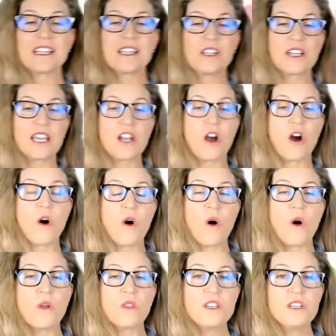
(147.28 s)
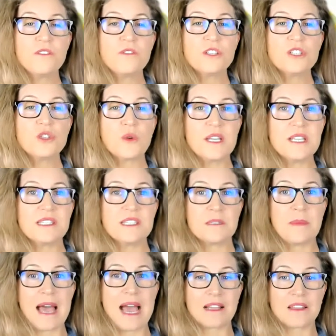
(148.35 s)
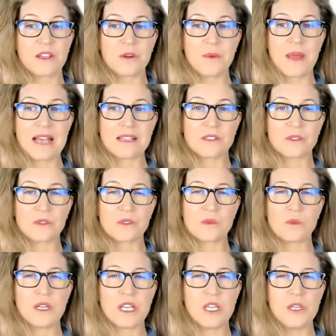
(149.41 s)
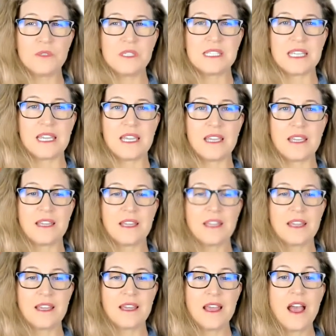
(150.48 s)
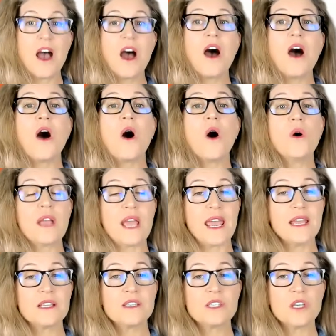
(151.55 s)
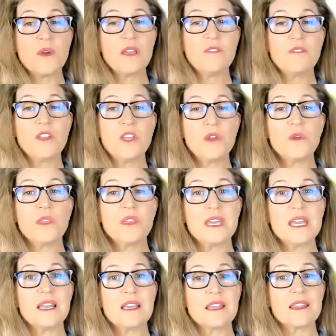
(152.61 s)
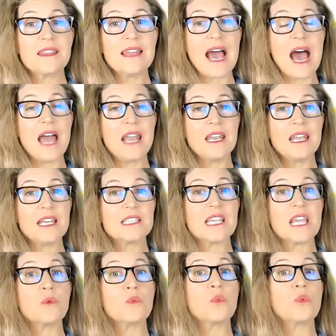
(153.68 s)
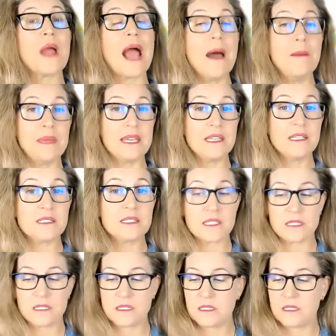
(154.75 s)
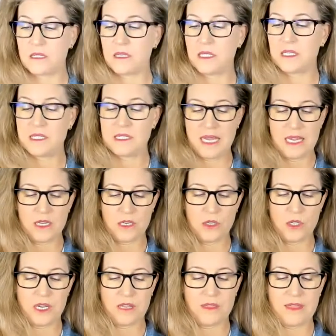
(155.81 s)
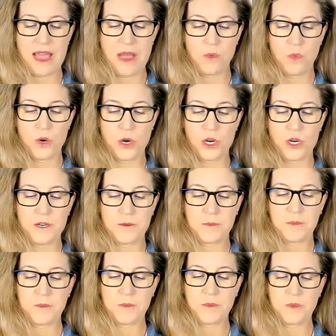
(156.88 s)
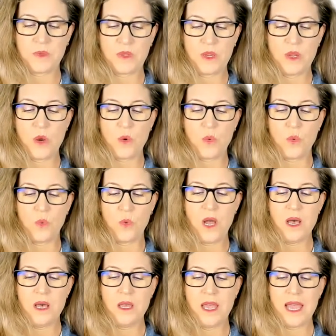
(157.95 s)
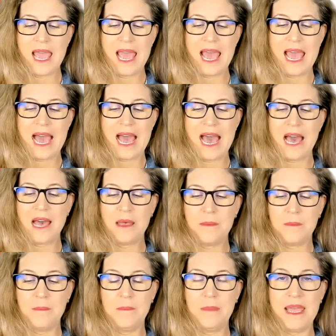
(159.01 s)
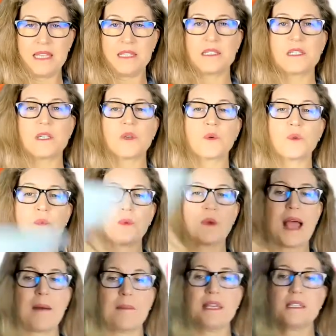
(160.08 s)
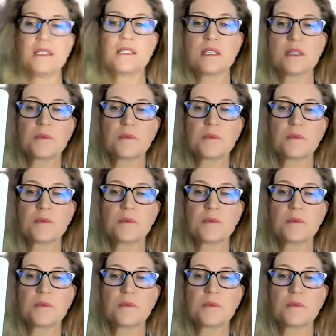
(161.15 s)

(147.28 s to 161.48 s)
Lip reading: Look at all the different choices back there, Rascals. What do you see? Okay, so if you think that is a rabbit, let's take a look at that word. R-a-bit, rabbit.